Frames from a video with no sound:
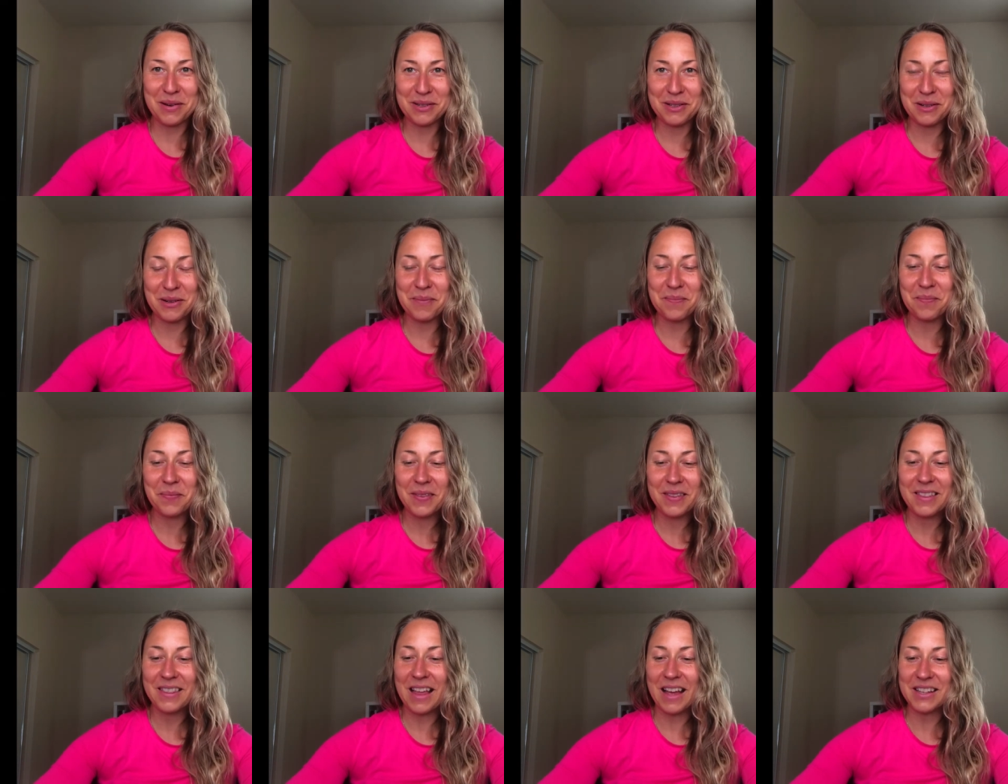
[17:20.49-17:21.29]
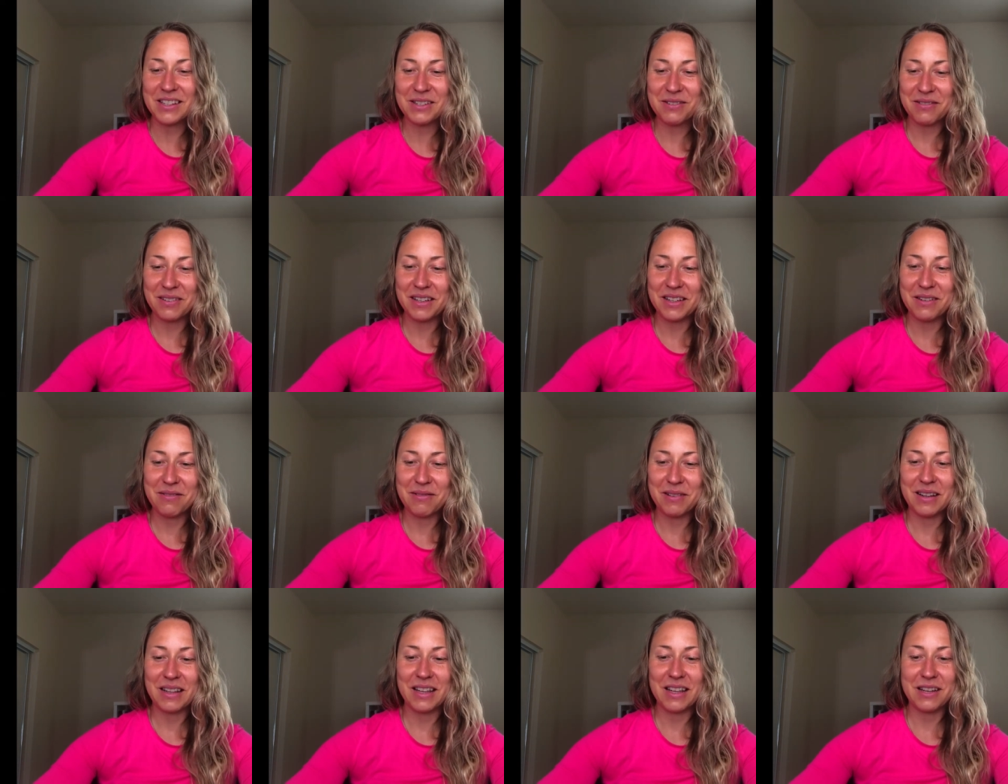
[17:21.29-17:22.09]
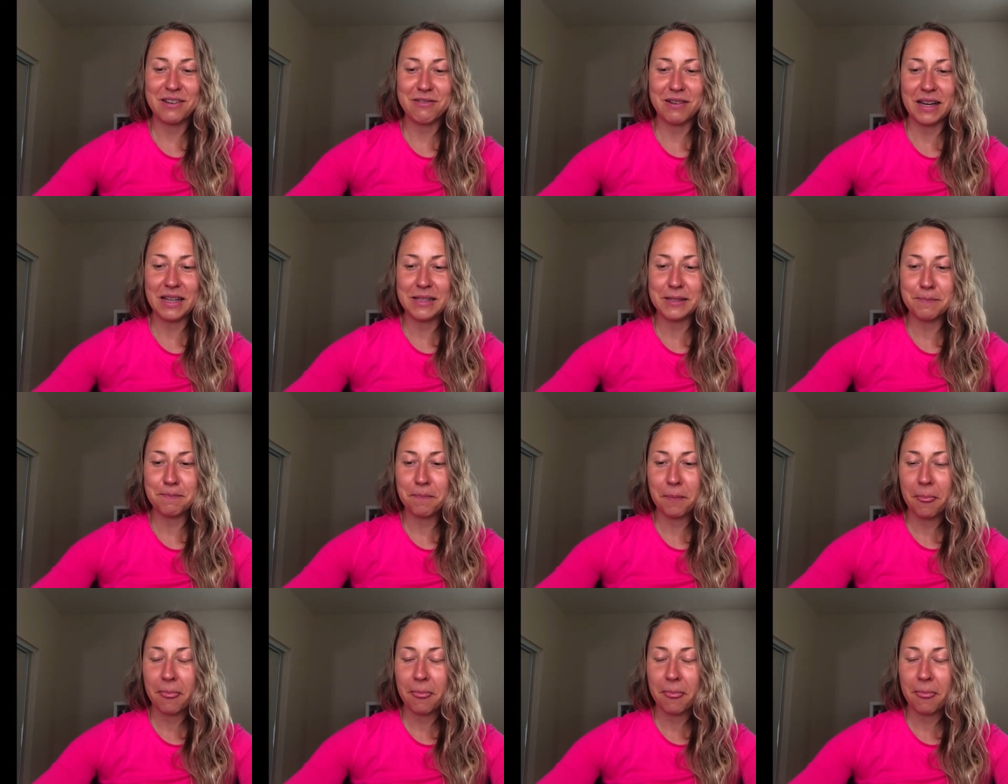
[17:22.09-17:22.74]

So that's really, really great.